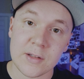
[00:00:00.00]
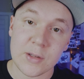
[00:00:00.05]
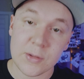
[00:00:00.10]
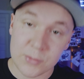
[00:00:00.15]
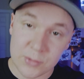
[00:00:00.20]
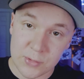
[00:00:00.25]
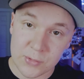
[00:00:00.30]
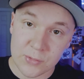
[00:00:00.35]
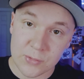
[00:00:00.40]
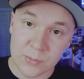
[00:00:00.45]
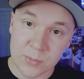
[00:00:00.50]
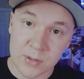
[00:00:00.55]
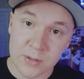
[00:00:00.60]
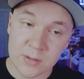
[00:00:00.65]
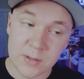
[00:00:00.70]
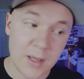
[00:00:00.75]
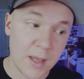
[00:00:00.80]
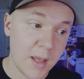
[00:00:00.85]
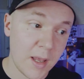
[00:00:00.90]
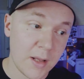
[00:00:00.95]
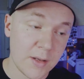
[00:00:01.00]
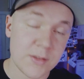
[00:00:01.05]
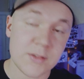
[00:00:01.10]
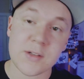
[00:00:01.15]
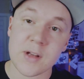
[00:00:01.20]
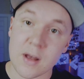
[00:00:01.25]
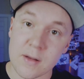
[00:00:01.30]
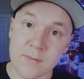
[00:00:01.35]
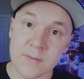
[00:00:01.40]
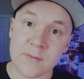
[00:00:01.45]
YouTube and
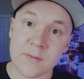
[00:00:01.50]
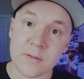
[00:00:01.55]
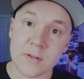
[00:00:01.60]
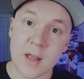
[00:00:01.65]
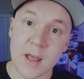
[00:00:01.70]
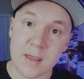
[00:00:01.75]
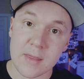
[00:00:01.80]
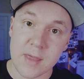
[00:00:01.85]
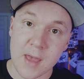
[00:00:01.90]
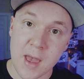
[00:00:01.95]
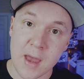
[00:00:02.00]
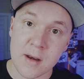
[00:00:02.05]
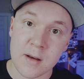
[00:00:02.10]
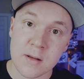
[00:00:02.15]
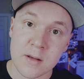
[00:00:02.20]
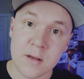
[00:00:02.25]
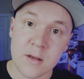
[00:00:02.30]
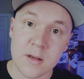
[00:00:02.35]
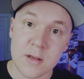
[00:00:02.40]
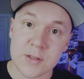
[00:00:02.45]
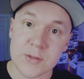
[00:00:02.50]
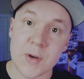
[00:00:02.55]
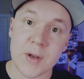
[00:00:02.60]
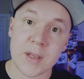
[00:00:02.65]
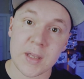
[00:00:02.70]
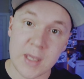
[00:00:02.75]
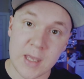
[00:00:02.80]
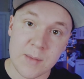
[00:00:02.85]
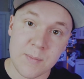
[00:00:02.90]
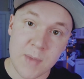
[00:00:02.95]
stuff like that so
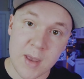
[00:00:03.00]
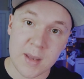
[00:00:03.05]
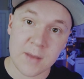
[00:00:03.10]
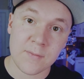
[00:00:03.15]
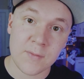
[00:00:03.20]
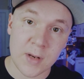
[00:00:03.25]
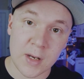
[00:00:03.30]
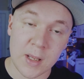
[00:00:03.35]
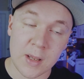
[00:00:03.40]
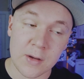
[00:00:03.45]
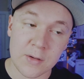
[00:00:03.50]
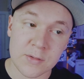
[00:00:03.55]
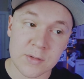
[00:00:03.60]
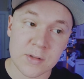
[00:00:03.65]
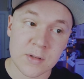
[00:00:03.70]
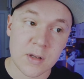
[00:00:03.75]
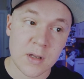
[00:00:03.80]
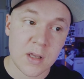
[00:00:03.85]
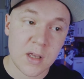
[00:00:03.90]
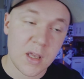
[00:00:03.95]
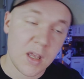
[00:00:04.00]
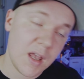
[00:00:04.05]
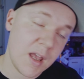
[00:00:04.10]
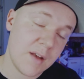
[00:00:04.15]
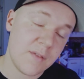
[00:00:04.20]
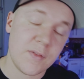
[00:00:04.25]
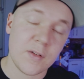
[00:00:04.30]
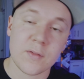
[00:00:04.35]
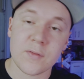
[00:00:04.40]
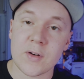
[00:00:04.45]
I can keep making videos.
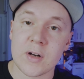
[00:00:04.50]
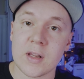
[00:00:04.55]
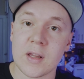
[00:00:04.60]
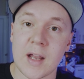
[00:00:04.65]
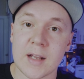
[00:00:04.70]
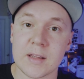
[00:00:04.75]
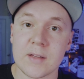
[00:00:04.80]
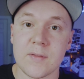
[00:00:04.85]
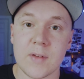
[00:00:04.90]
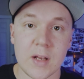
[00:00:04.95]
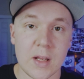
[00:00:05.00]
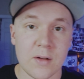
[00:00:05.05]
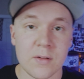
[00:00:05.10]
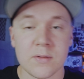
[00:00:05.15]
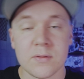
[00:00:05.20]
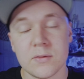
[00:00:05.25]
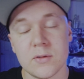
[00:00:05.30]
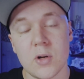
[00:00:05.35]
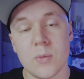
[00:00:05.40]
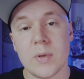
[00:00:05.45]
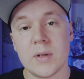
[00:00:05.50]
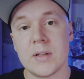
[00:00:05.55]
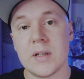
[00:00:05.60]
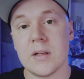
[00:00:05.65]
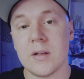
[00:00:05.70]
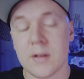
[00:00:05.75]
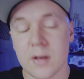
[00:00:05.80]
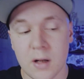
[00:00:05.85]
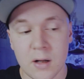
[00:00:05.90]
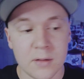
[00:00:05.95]
And feel free to like the video. No big
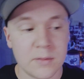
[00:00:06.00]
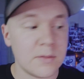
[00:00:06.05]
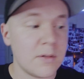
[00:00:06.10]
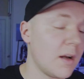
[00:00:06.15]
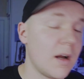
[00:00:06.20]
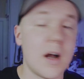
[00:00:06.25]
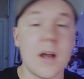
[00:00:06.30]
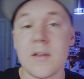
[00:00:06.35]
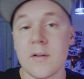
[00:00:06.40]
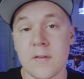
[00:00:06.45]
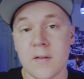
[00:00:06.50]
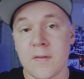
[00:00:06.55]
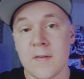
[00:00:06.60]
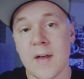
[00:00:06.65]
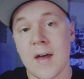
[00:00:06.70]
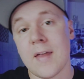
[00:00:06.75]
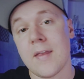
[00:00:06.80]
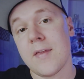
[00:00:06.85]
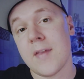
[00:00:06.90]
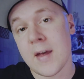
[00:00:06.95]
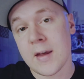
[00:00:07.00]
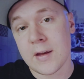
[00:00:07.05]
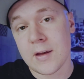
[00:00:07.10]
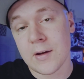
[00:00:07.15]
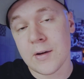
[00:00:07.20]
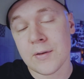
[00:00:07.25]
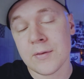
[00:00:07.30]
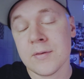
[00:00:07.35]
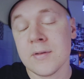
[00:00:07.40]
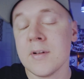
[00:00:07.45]
deal at all. Other than that, thank
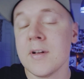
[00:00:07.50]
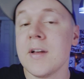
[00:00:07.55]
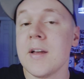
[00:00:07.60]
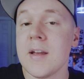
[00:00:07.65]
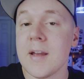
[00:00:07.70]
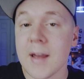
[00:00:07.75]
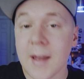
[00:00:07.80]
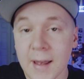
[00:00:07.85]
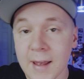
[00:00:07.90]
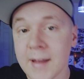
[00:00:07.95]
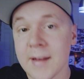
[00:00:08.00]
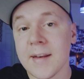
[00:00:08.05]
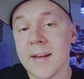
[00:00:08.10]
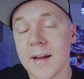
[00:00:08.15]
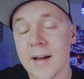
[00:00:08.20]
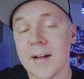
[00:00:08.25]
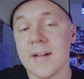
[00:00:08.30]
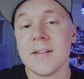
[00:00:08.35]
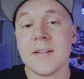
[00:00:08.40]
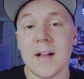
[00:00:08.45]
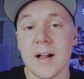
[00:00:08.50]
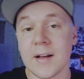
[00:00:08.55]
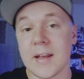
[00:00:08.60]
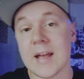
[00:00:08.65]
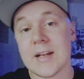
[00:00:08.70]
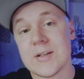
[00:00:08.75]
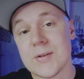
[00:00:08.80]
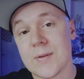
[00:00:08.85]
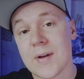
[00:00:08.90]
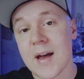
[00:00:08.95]
you. And uh, I'll
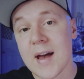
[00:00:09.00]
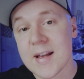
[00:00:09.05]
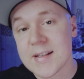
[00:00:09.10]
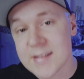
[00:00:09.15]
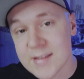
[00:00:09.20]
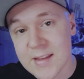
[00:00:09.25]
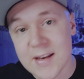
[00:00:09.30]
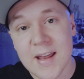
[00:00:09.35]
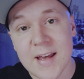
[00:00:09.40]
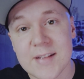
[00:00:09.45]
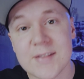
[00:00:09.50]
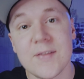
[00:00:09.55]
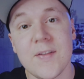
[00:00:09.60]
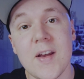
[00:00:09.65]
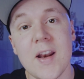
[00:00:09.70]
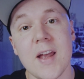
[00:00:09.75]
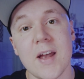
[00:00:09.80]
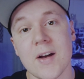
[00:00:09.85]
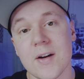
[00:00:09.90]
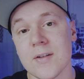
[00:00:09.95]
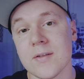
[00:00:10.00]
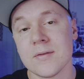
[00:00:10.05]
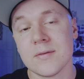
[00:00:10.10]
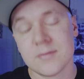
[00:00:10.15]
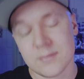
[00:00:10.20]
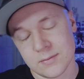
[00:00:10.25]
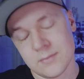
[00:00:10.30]
catch you guys in the next video.